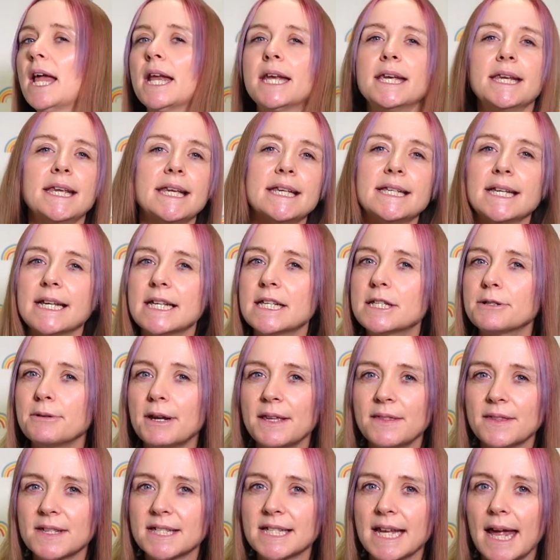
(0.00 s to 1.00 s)
needing to
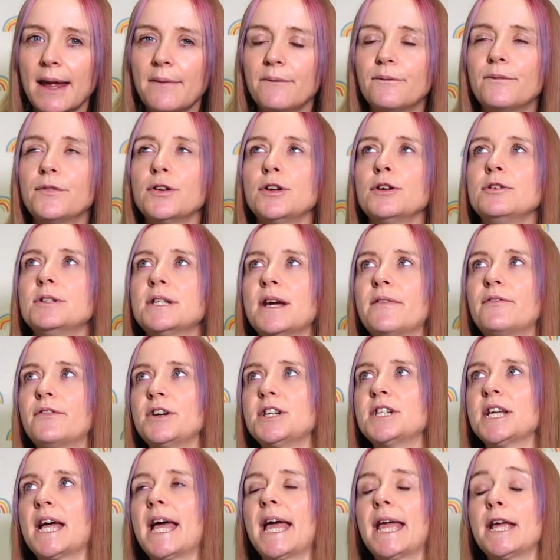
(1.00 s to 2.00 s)
eat the same food every
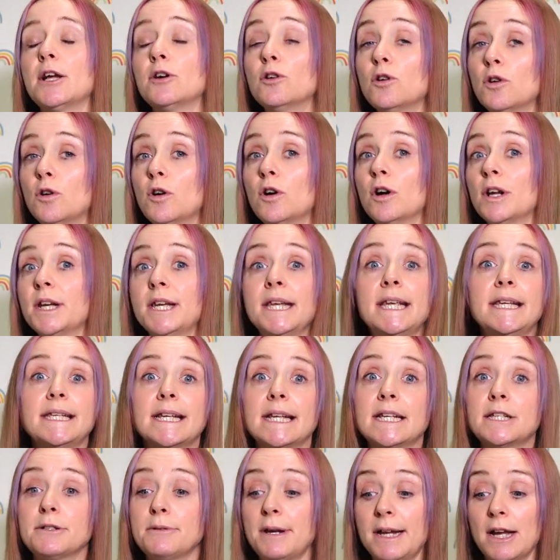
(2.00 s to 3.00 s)
day or
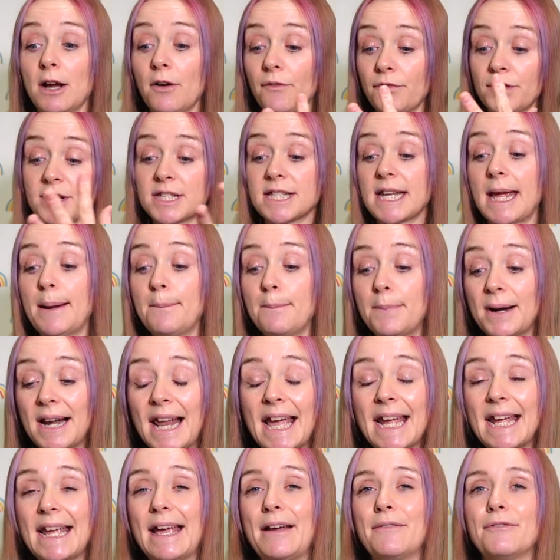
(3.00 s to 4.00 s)
needing to eat off the same
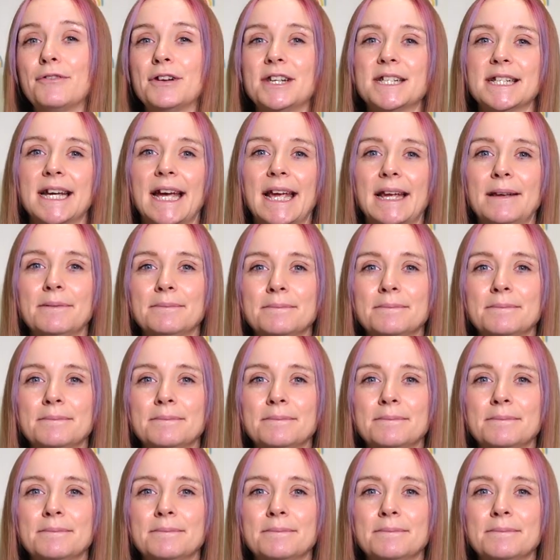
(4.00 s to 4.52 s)
plate every day.